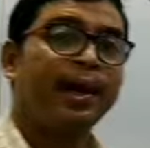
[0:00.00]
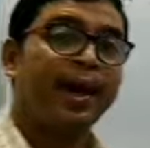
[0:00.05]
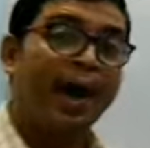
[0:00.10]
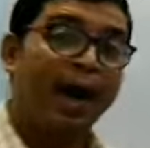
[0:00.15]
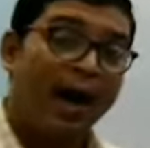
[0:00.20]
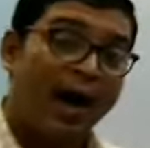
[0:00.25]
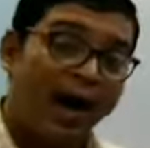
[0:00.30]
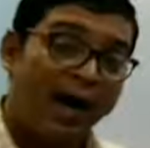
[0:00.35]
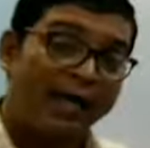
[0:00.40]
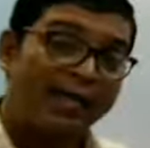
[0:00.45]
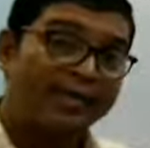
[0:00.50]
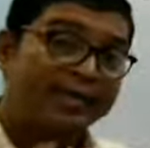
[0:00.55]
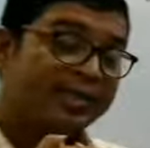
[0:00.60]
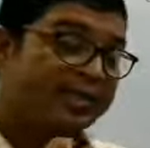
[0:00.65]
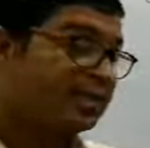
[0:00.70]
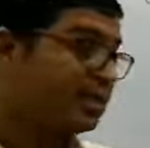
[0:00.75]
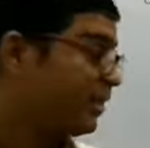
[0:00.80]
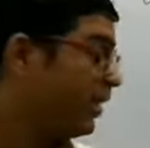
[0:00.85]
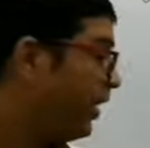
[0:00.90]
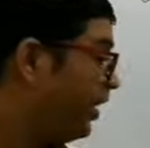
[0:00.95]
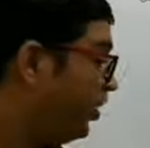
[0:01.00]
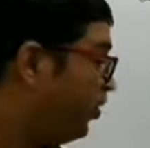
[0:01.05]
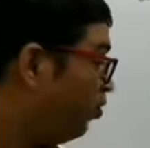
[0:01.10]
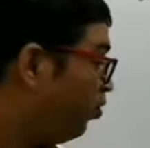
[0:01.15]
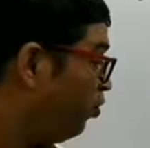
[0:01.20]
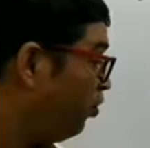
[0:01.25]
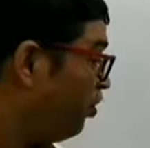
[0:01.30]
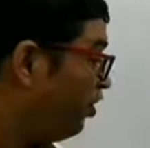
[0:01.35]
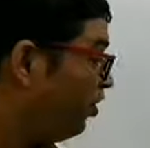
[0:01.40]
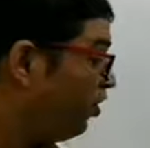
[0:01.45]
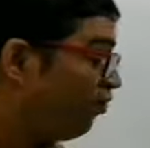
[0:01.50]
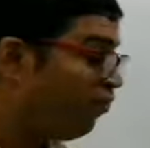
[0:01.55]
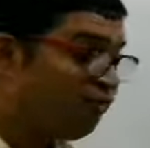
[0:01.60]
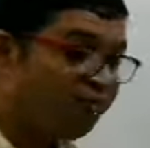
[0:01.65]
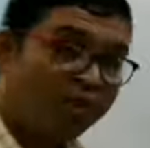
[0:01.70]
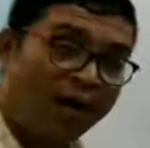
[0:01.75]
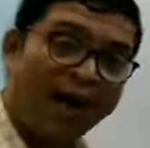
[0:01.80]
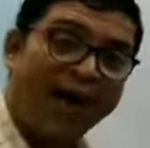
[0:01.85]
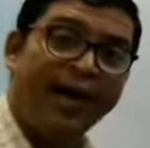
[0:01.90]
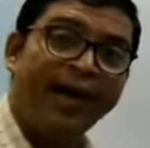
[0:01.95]
I just tell you,
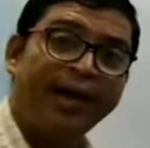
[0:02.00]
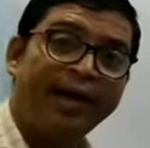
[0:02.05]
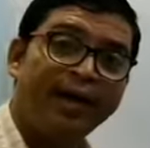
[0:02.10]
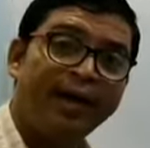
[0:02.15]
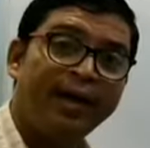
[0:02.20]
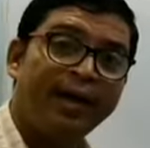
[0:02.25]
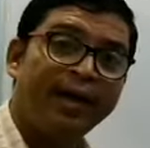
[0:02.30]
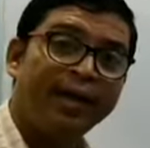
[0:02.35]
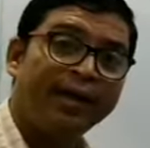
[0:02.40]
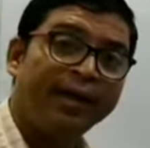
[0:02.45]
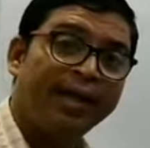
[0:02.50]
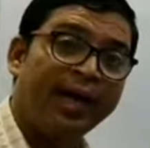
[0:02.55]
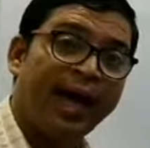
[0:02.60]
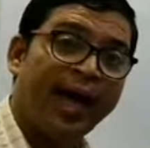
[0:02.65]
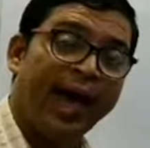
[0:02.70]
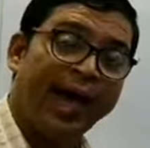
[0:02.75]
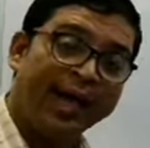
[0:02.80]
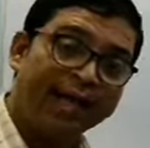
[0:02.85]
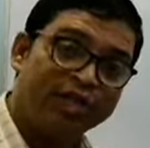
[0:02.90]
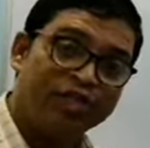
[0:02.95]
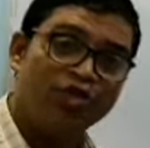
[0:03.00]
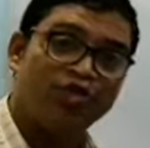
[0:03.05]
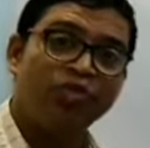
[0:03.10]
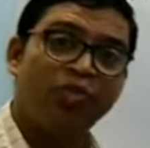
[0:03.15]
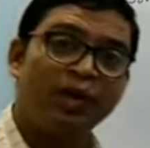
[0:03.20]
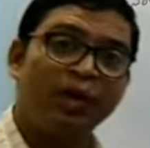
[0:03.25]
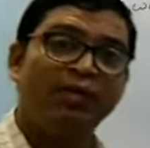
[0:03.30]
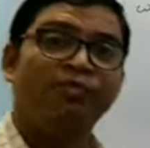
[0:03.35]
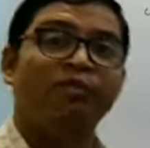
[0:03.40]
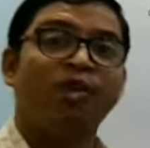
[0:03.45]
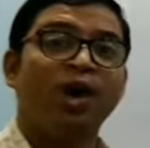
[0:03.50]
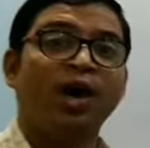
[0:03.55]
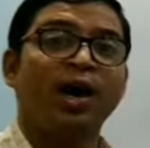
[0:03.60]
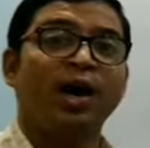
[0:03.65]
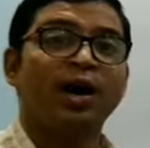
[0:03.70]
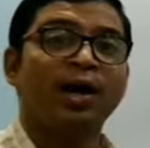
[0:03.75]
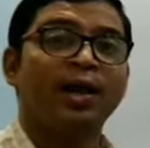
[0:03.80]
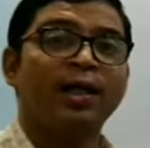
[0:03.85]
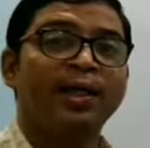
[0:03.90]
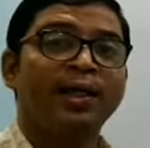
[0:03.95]
divide the actual
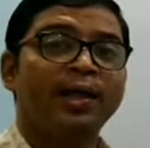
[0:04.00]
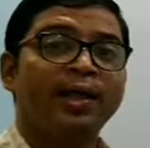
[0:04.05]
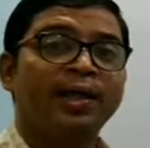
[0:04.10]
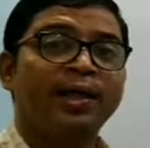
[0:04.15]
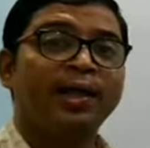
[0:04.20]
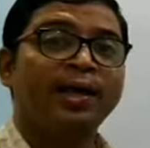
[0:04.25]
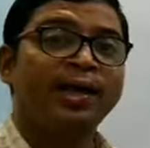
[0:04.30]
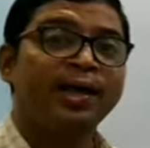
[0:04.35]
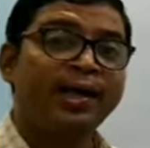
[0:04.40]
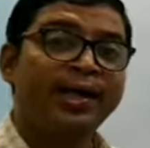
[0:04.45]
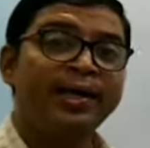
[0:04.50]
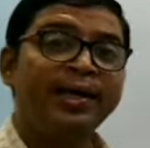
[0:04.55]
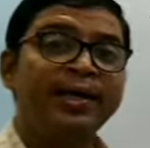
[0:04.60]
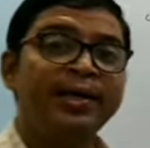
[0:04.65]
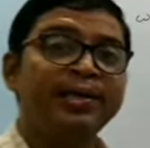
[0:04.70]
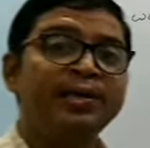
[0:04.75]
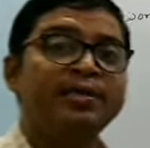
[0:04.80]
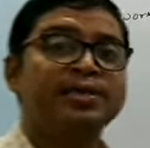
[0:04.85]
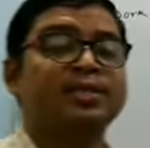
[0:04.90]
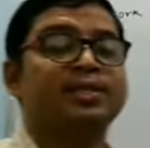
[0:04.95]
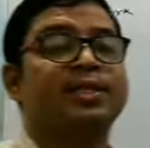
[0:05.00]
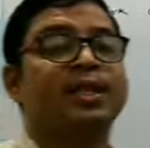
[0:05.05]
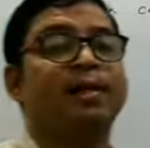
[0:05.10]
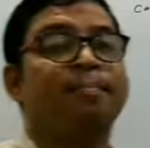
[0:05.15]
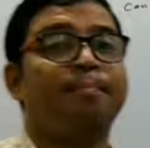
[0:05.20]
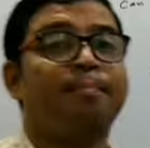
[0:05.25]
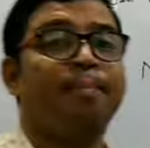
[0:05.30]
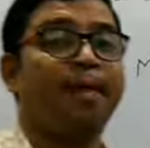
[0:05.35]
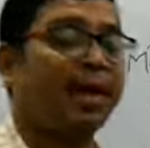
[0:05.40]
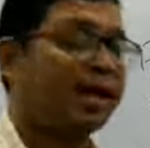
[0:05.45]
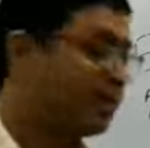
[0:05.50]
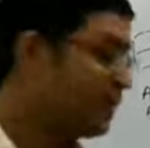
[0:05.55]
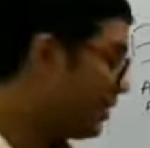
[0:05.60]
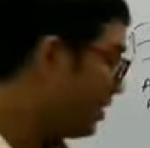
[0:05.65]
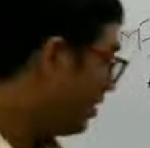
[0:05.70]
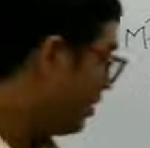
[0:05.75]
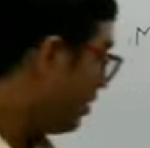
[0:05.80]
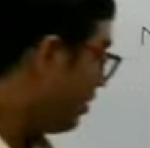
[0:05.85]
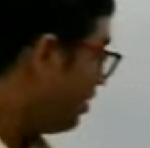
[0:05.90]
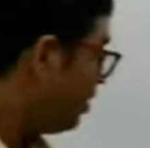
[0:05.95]
work in subparts.
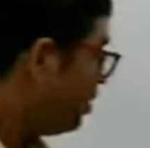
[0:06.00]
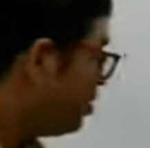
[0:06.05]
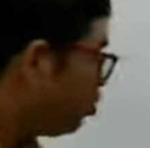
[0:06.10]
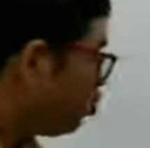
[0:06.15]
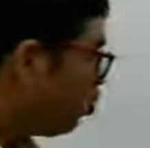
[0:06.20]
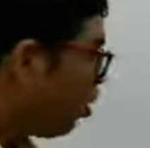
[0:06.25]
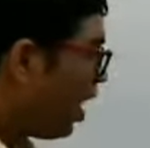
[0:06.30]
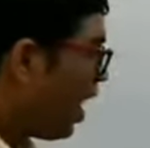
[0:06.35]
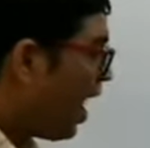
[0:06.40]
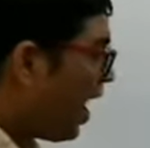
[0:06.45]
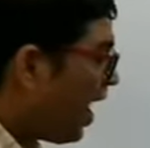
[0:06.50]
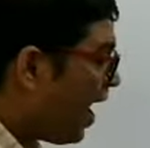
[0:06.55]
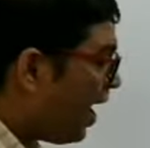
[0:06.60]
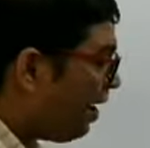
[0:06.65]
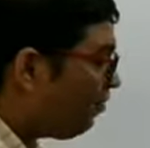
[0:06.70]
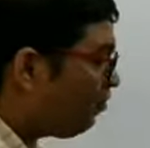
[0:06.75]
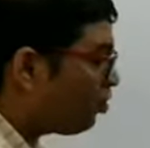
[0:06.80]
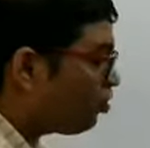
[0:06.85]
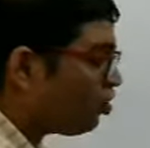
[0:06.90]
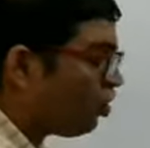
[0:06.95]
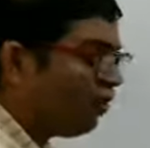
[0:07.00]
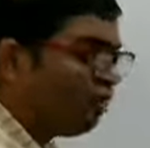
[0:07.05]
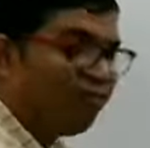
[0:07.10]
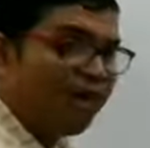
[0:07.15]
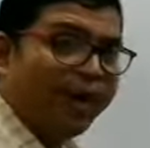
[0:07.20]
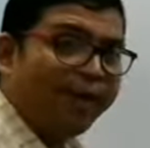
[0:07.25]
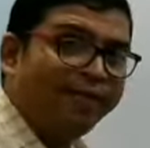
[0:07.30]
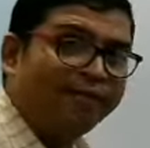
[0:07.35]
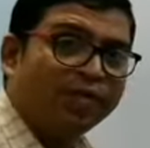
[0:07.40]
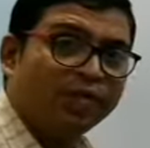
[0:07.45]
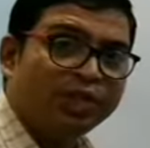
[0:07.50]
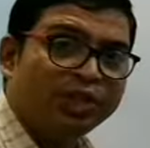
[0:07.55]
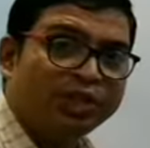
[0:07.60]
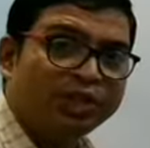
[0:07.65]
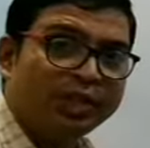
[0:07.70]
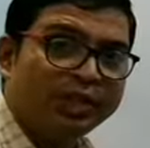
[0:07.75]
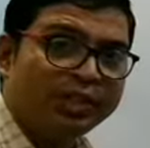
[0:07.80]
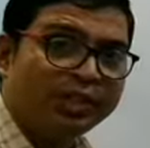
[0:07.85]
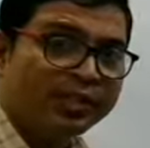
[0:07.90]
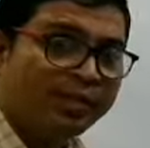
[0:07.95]
So I have to solve 5
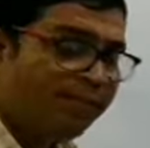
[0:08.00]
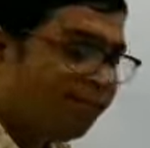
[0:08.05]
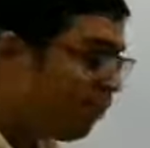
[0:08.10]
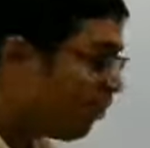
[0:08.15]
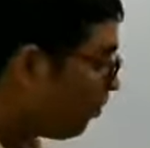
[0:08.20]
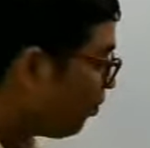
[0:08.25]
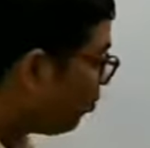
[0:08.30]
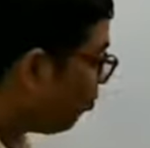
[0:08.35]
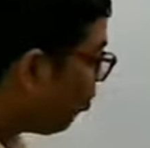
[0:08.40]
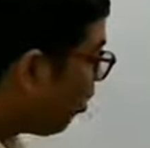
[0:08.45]
questions. So